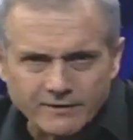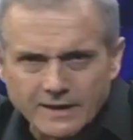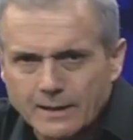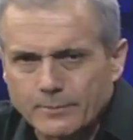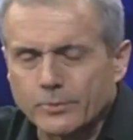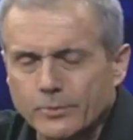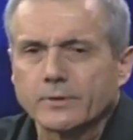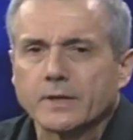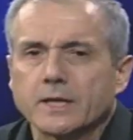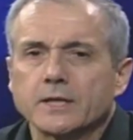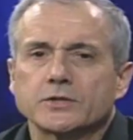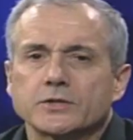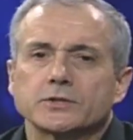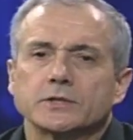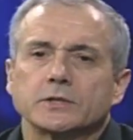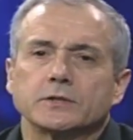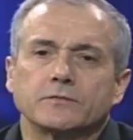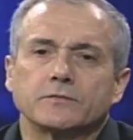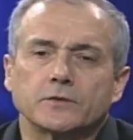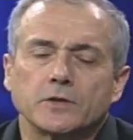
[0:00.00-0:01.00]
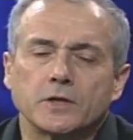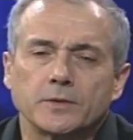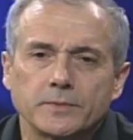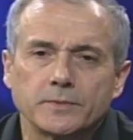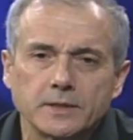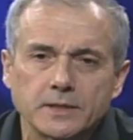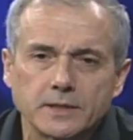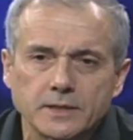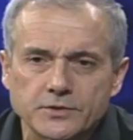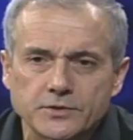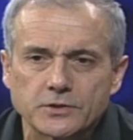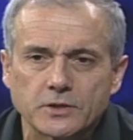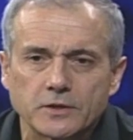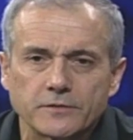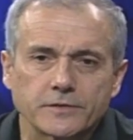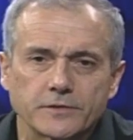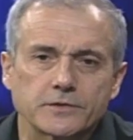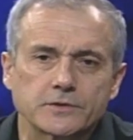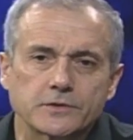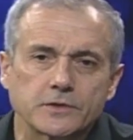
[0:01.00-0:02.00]
evaporation from the
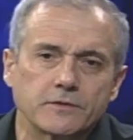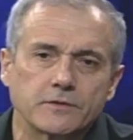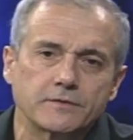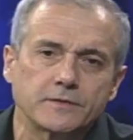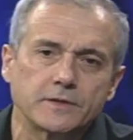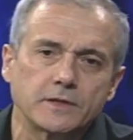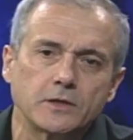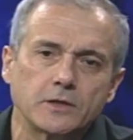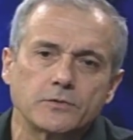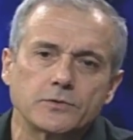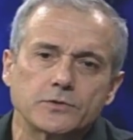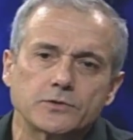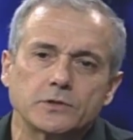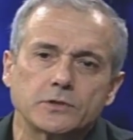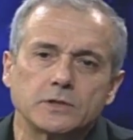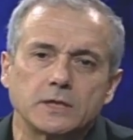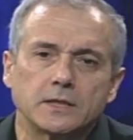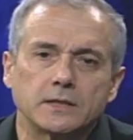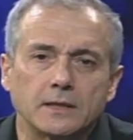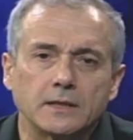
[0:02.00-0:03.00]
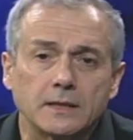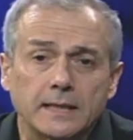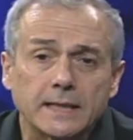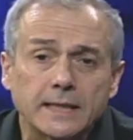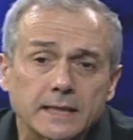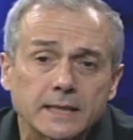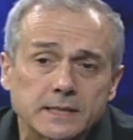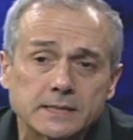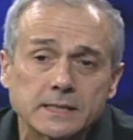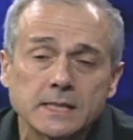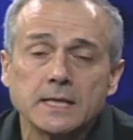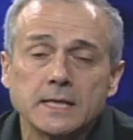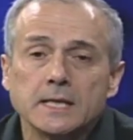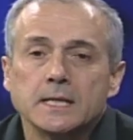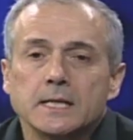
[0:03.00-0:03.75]
surface of the ocean and the lakes,